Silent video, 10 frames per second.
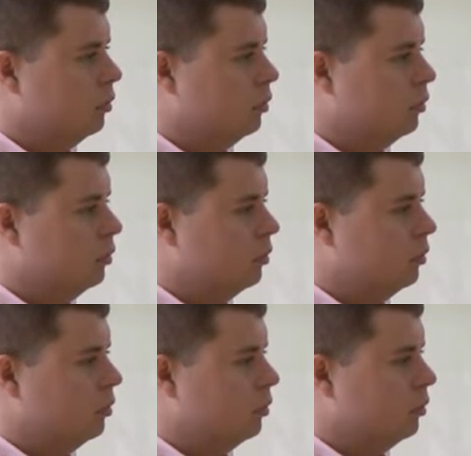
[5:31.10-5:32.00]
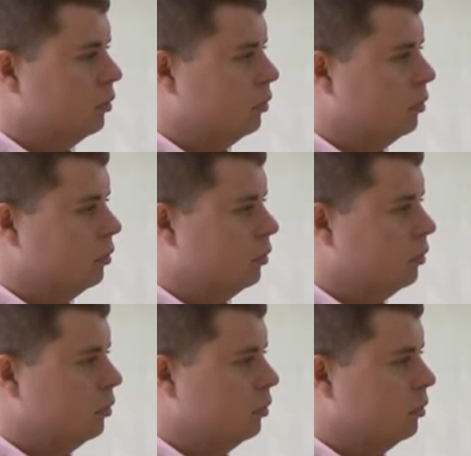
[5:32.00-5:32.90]

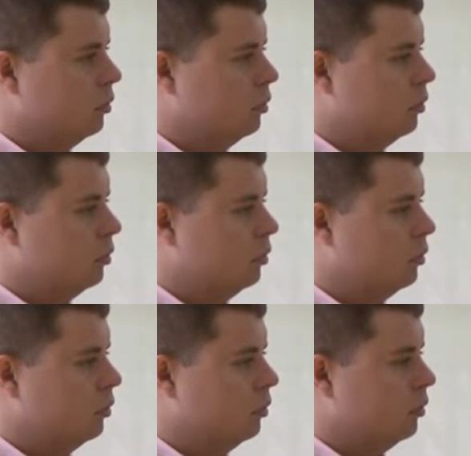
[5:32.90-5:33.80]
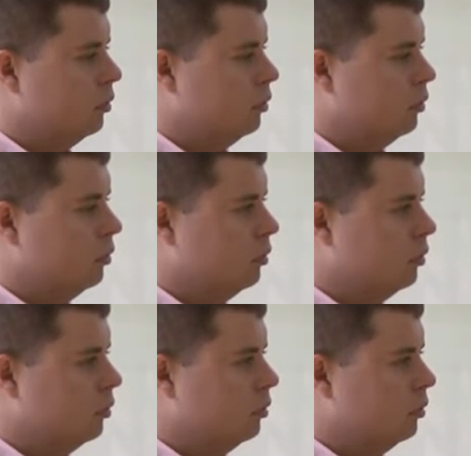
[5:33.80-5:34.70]

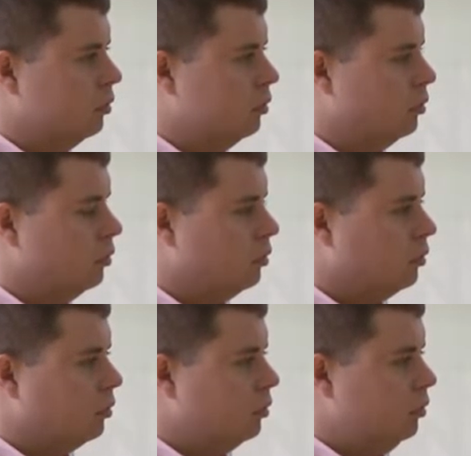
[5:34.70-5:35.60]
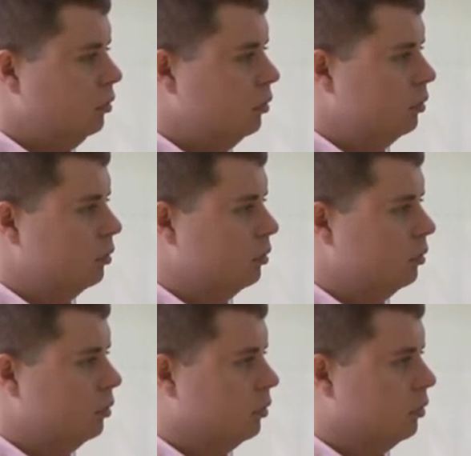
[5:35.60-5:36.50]

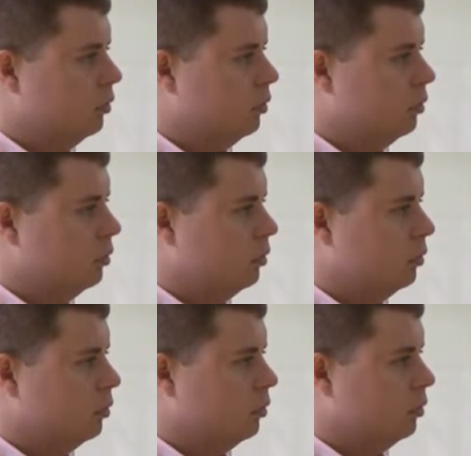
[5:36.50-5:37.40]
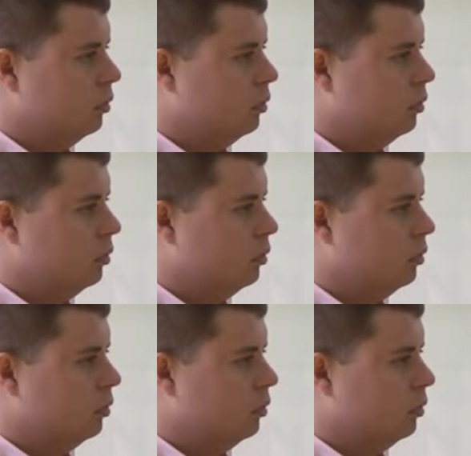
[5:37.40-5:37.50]
This person isn't speaking.